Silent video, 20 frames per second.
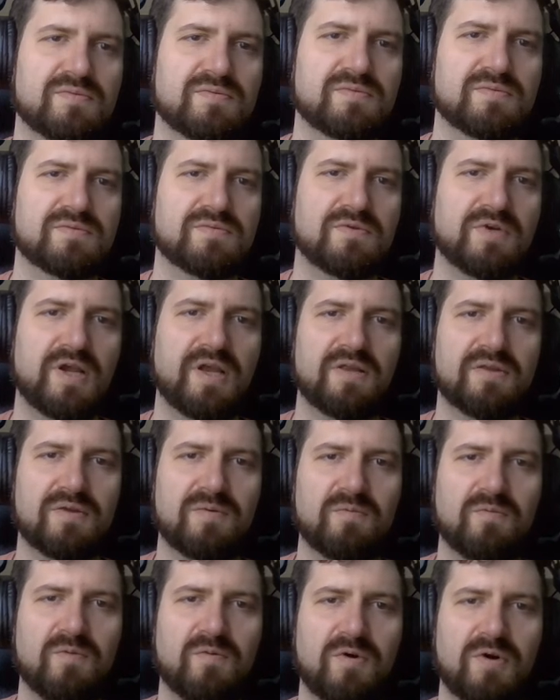right, the
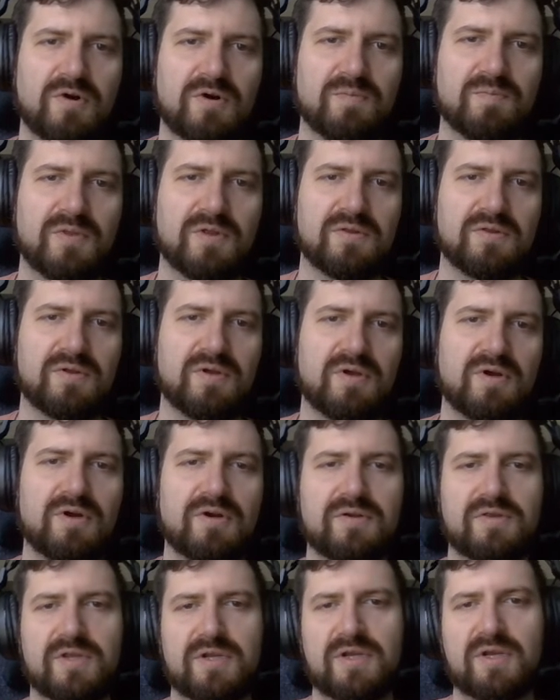word
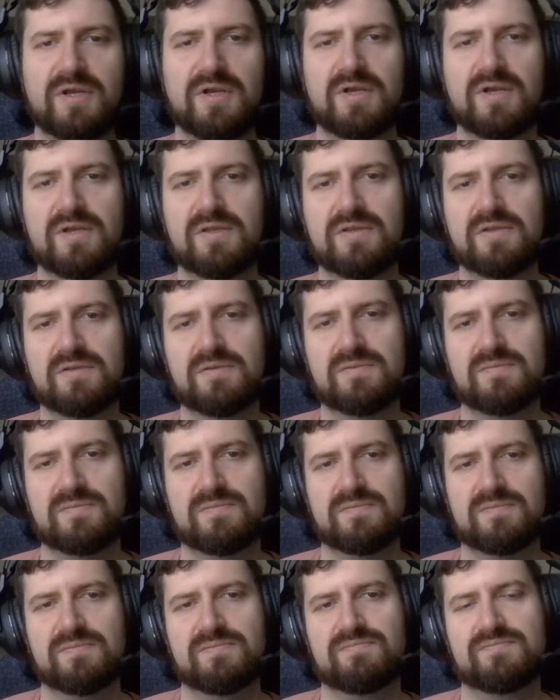or the
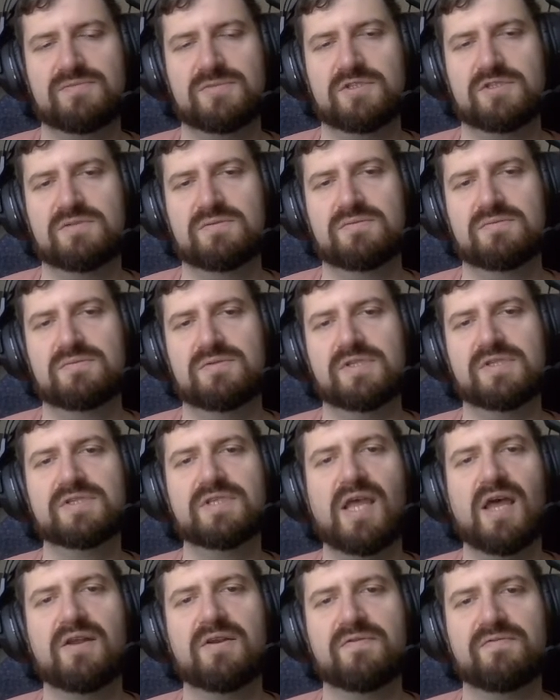
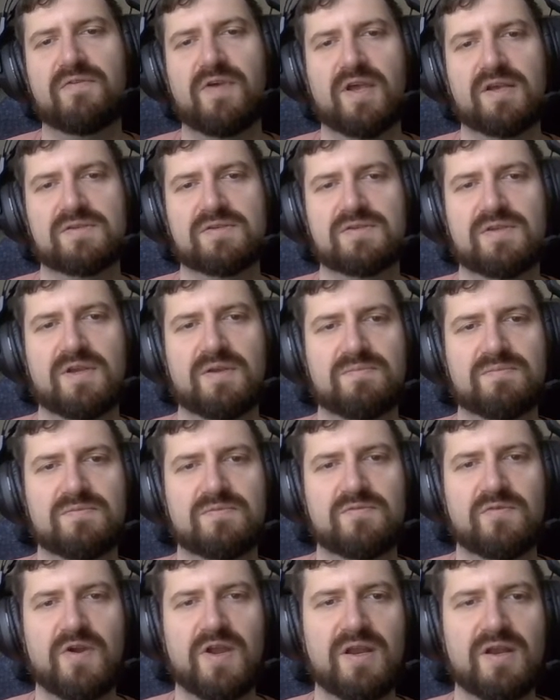sound effects some,
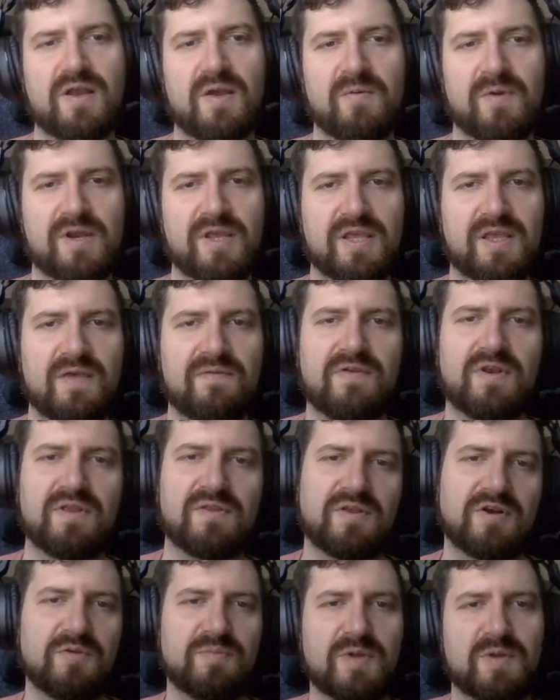right? I want to give it a
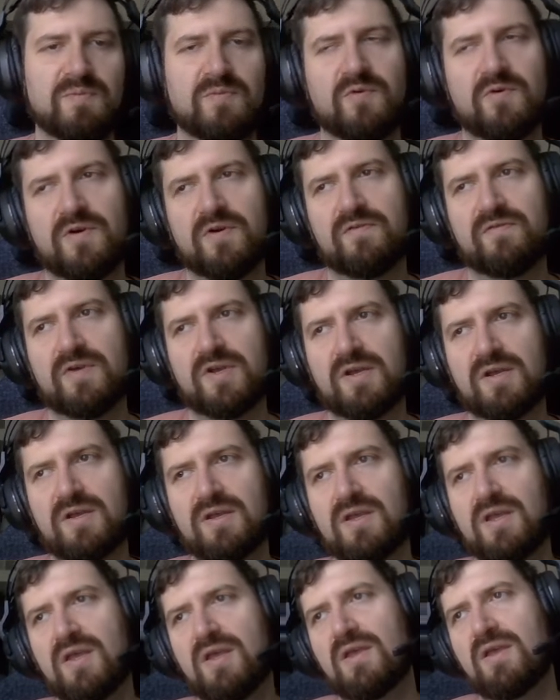little bit more of a
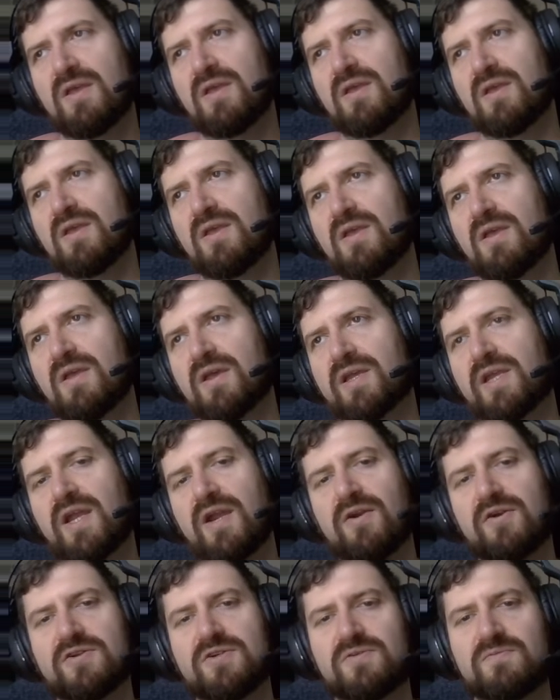
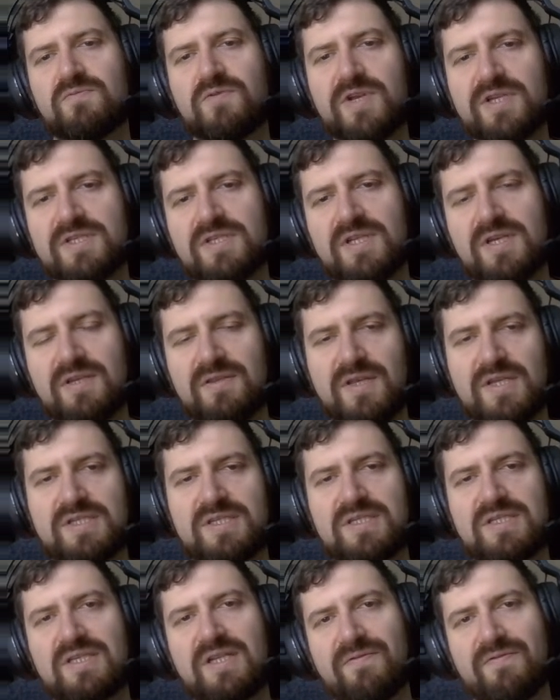characteristic that's
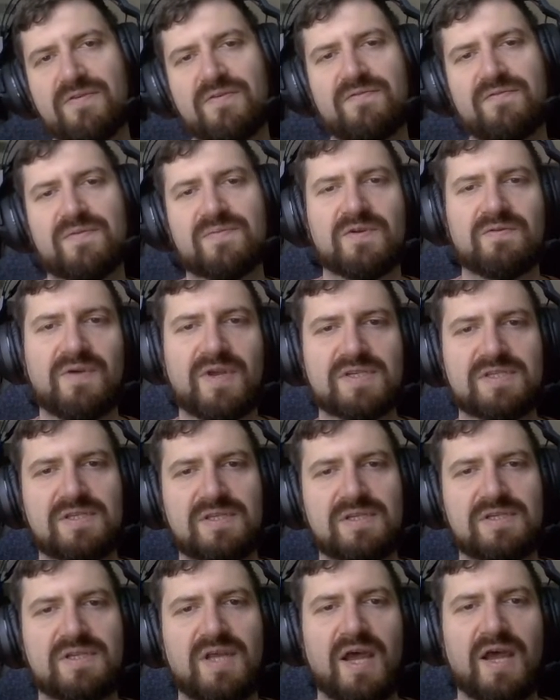different from the rest of
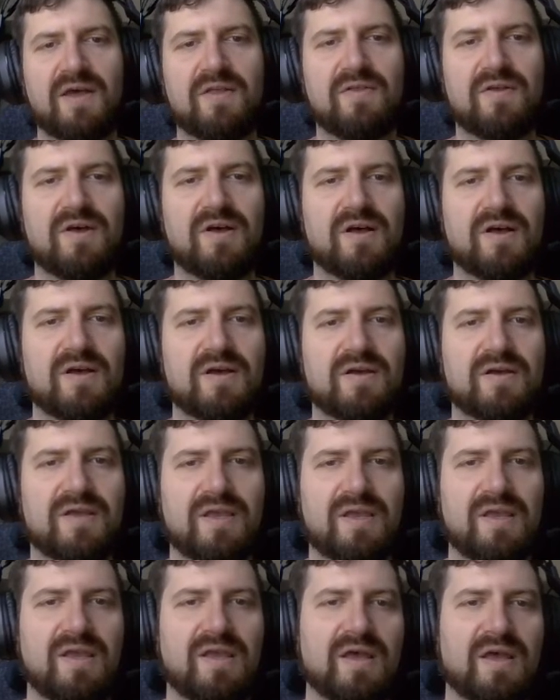the dialogue,
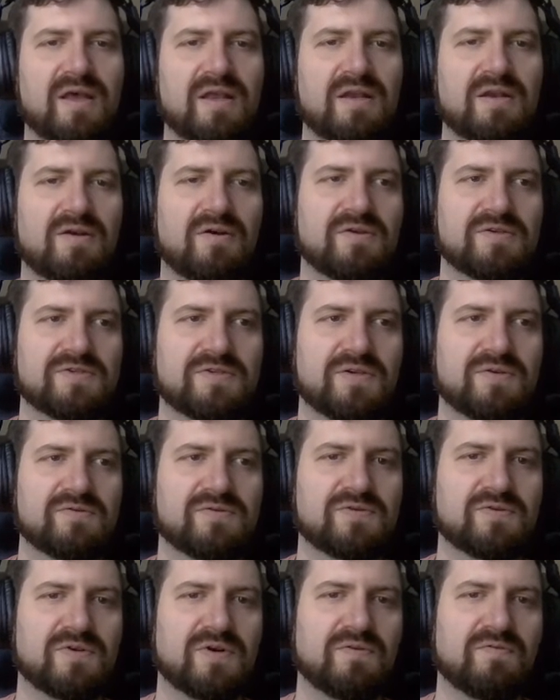and also
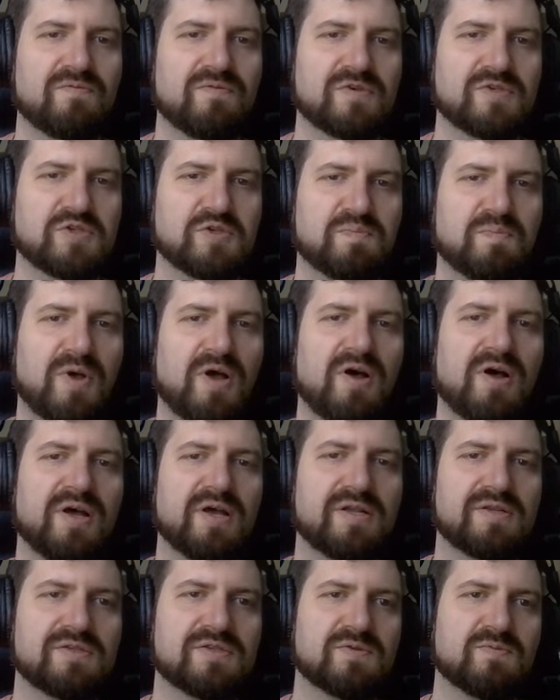sort of
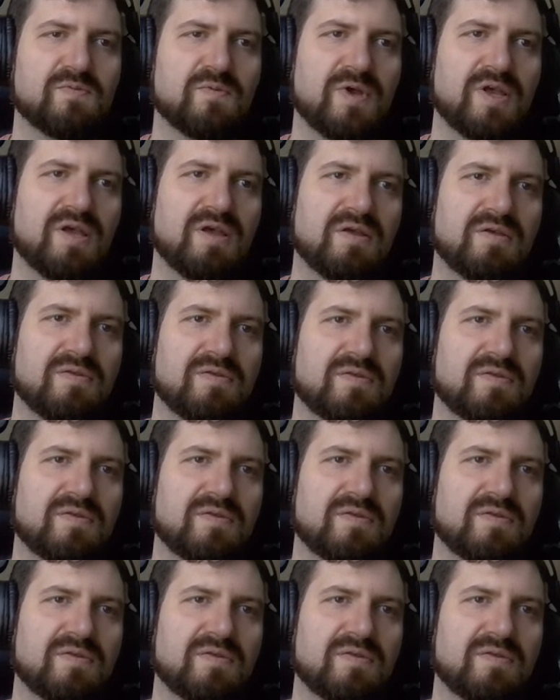responds with